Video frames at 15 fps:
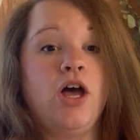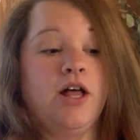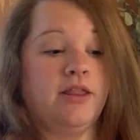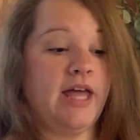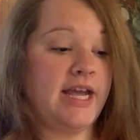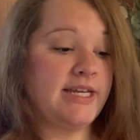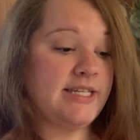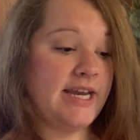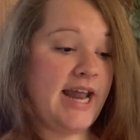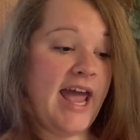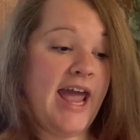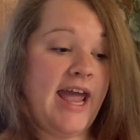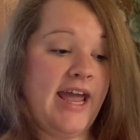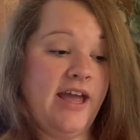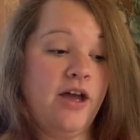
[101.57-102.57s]
like
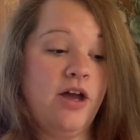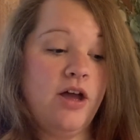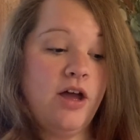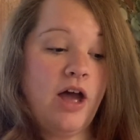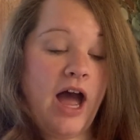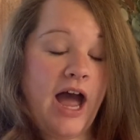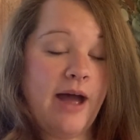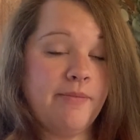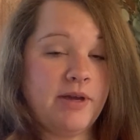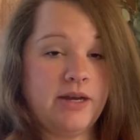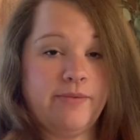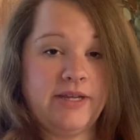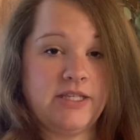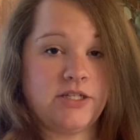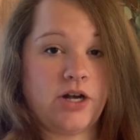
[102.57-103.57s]
today, I'm going to
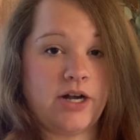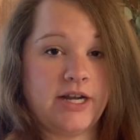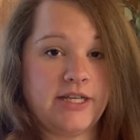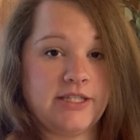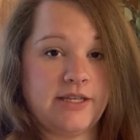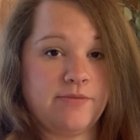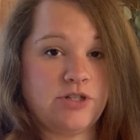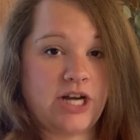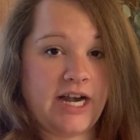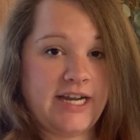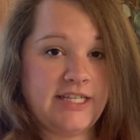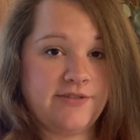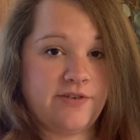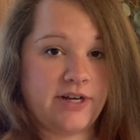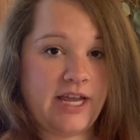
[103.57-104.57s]
be starting some Chinese
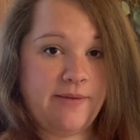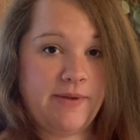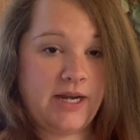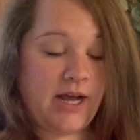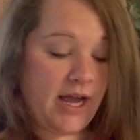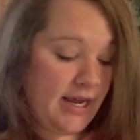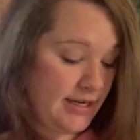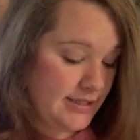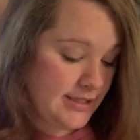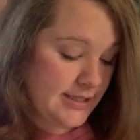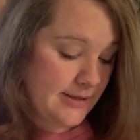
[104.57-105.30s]
forget-me-nots.